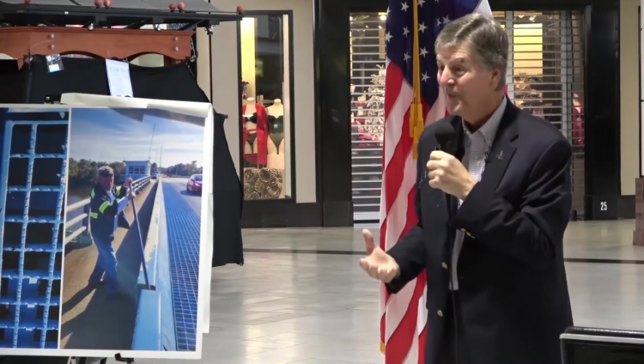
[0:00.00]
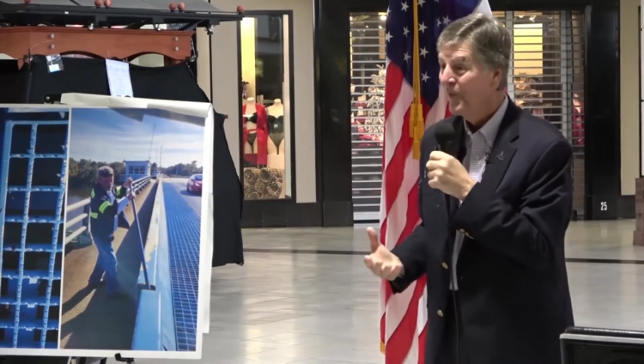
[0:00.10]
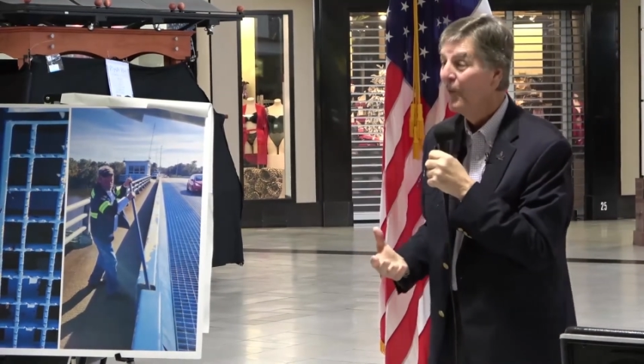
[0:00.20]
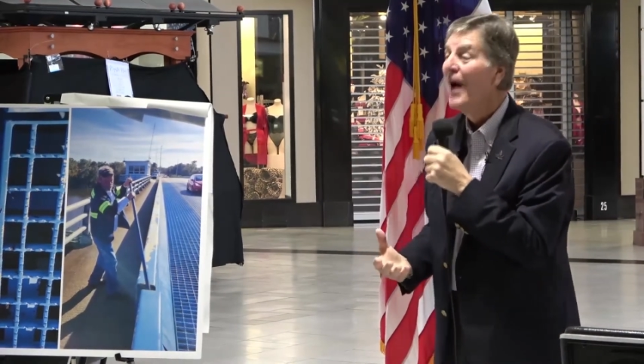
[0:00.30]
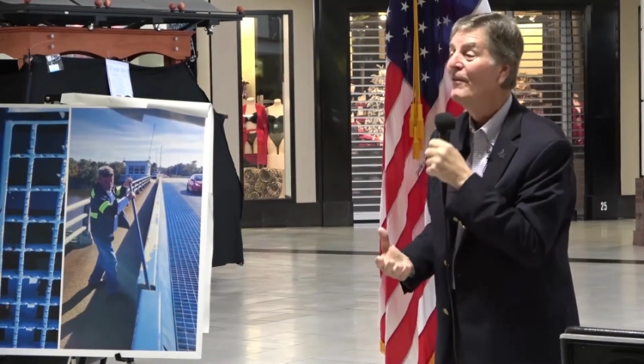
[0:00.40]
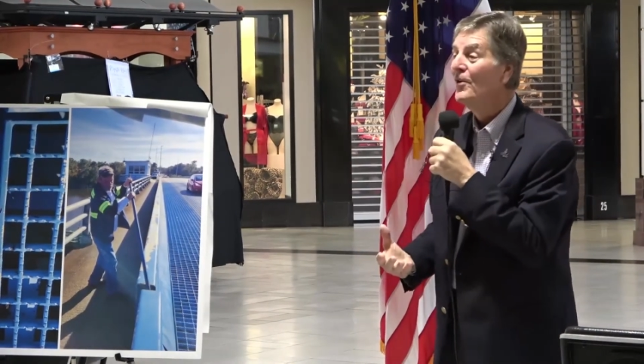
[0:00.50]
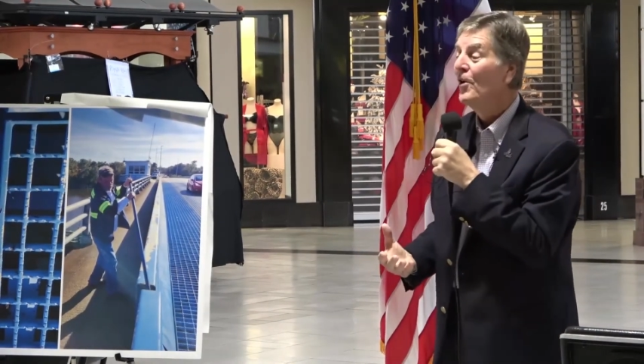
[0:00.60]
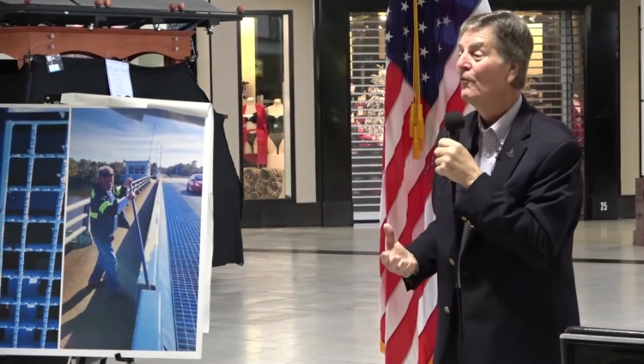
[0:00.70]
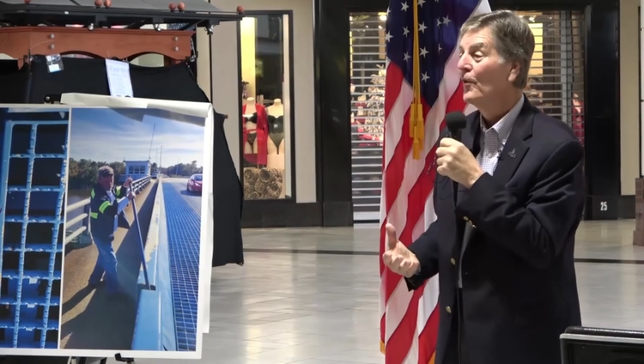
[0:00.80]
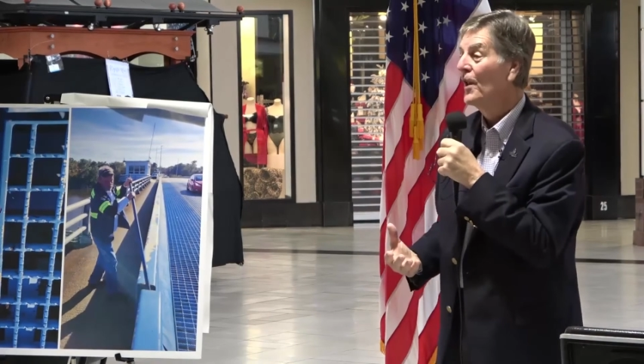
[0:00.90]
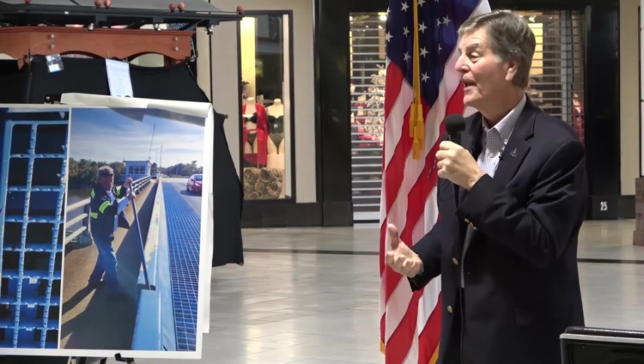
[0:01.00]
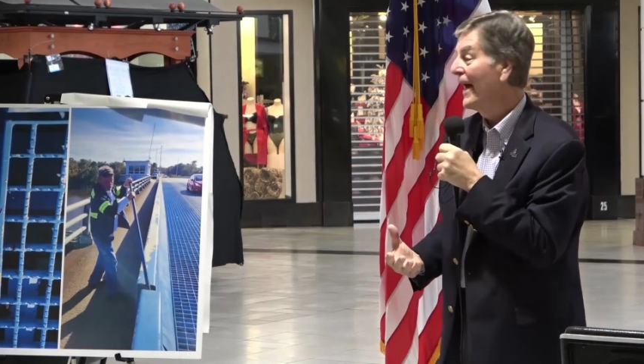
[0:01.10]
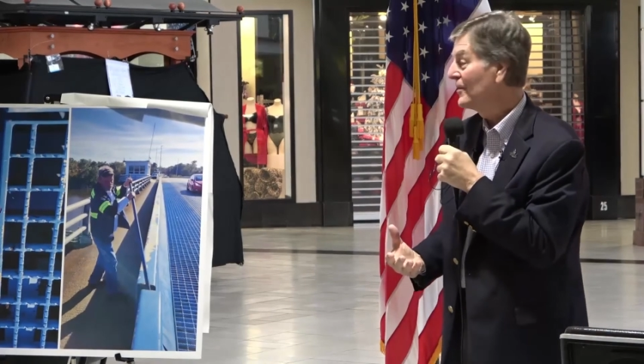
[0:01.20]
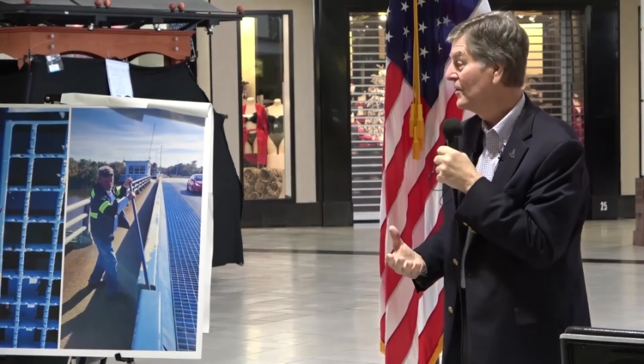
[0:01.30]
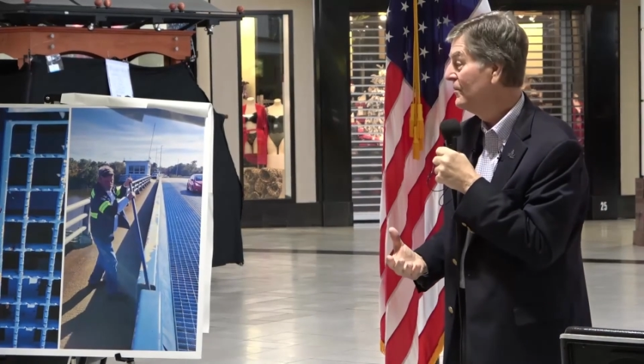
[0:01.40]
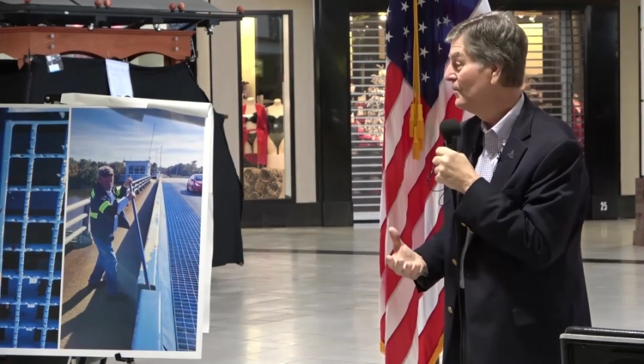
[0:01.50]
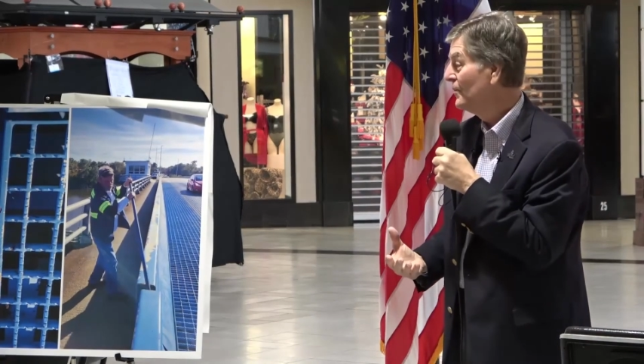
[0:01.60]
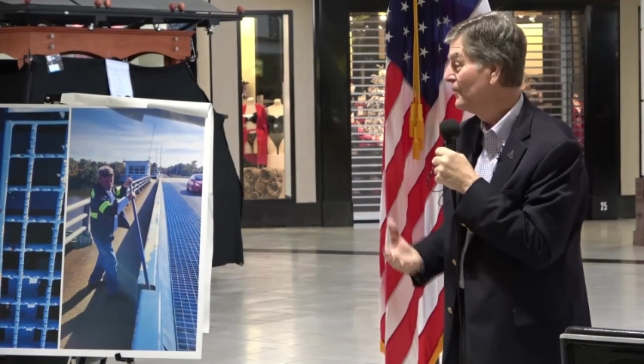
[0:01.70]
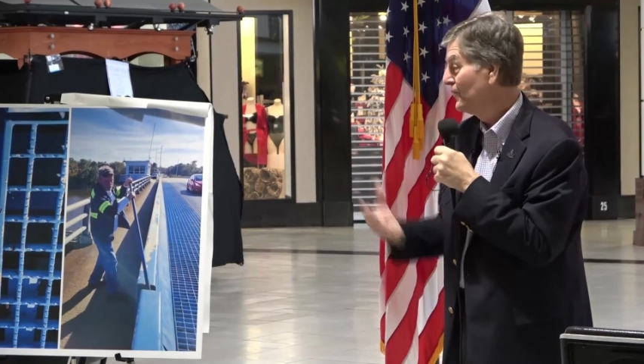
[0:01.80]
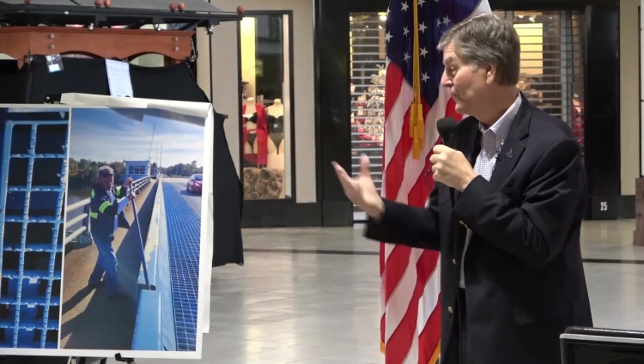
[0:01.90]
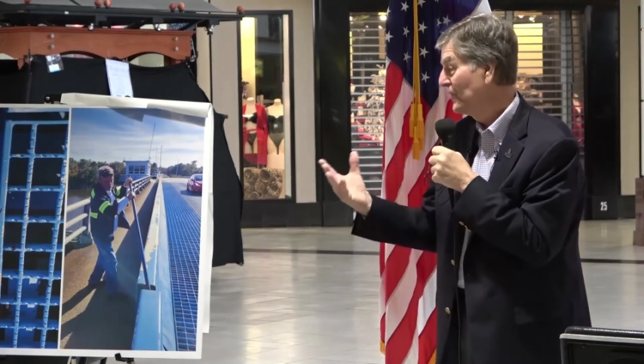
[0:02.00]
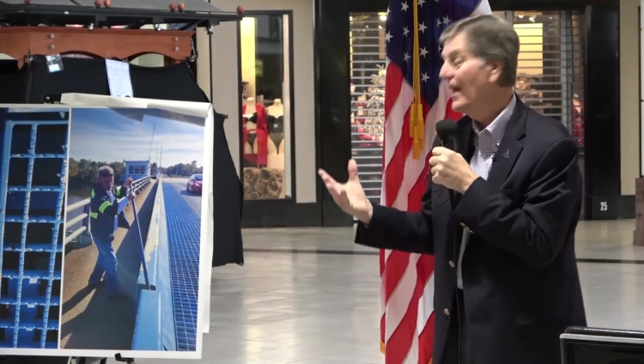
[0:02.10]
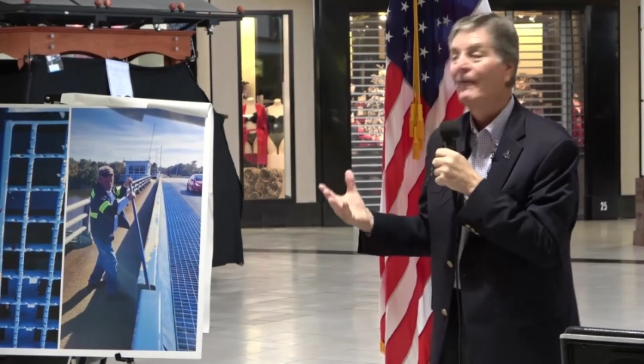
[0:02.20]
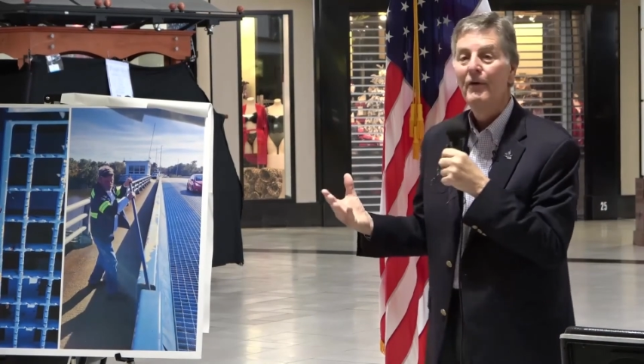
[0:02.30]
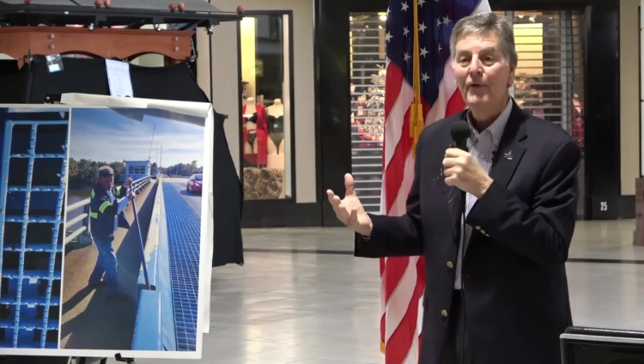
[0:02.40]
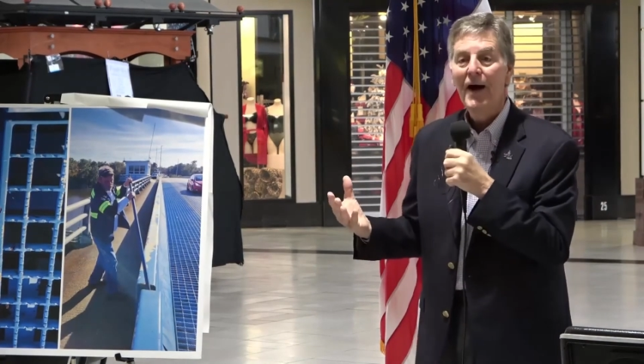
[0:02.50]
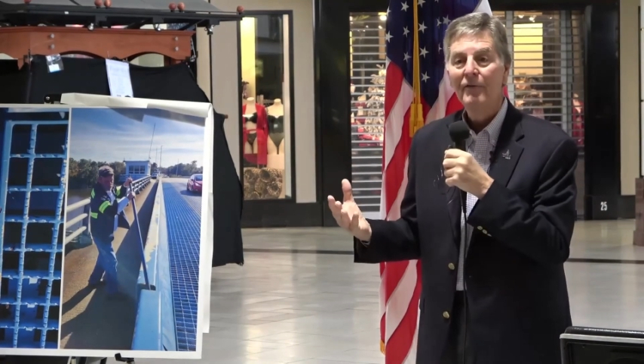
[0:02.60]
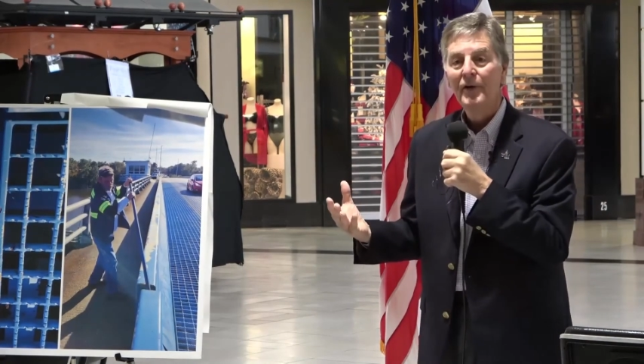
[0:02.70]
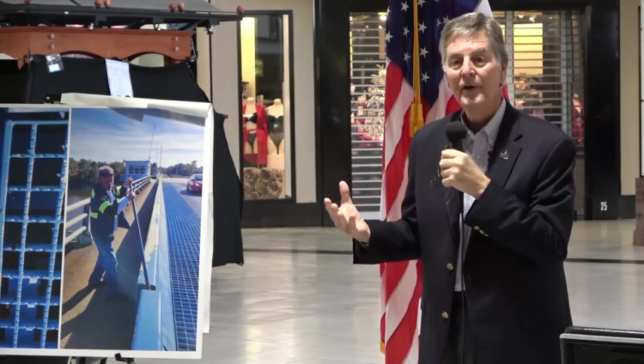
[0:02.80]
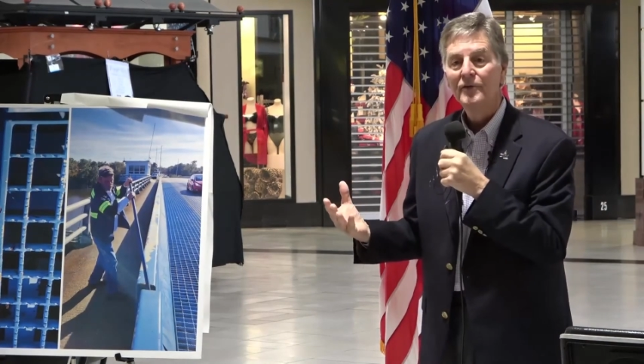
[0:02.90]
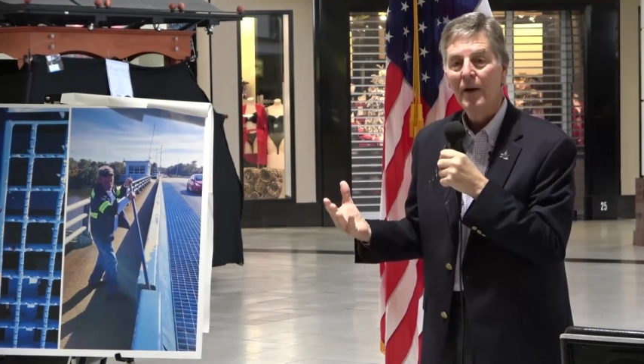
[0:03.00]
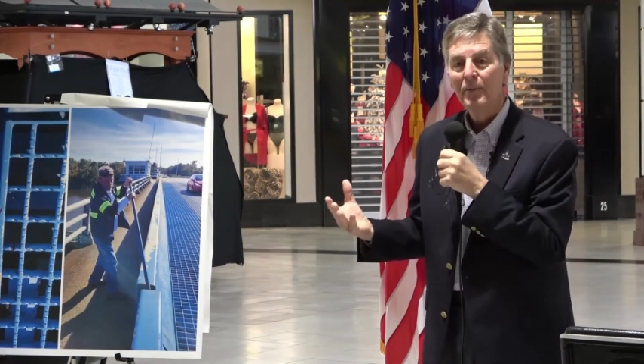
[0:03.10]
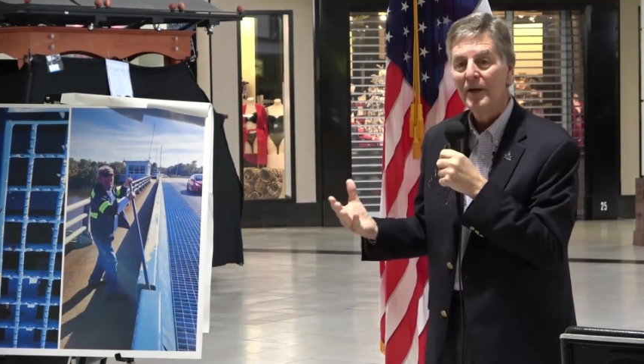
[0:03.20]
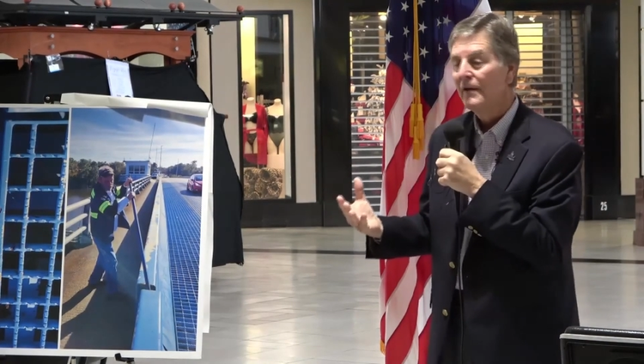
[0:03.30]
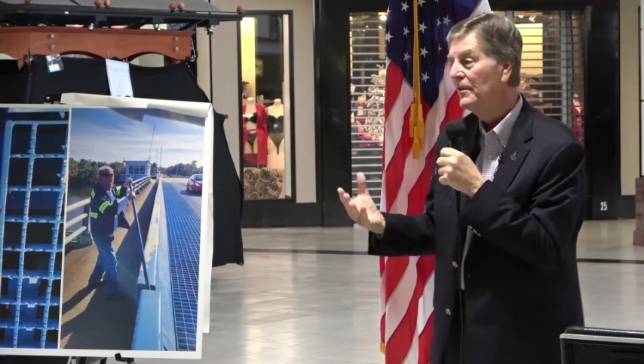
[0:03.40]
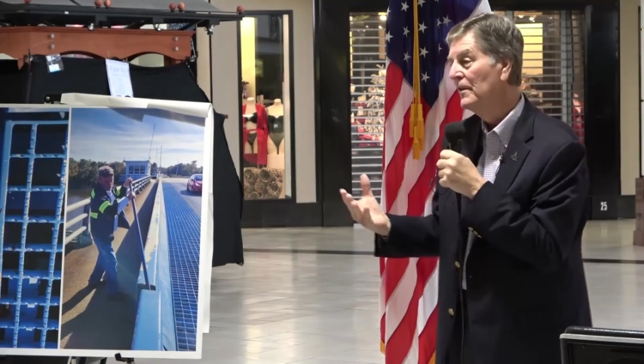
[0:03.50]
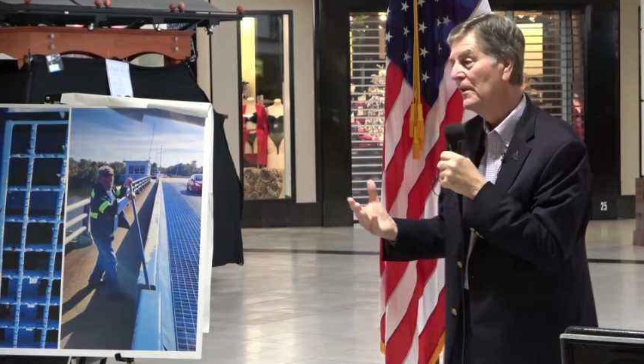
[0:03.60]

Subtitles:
revenue for the next 75 years, I believe,